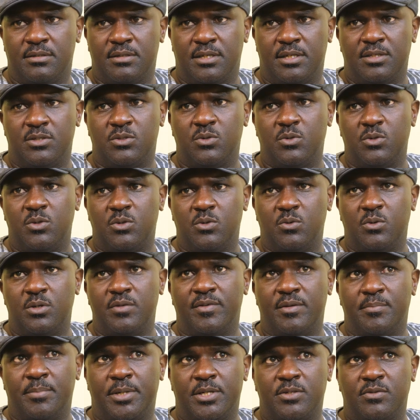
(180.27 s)
And so,
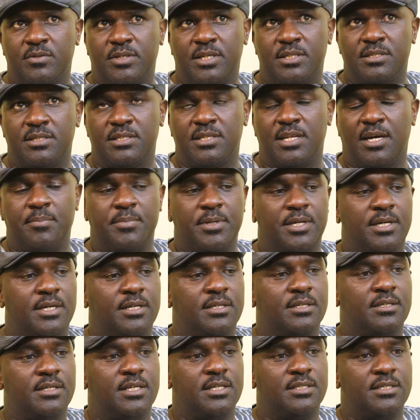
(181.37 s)
even part of that snapping
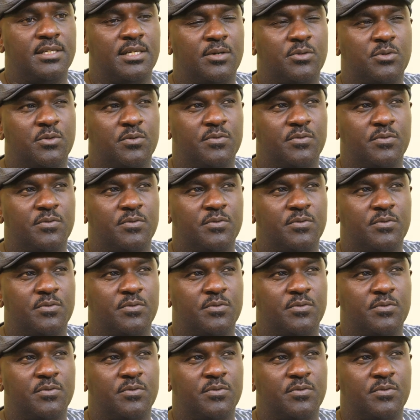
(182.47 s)
and getting out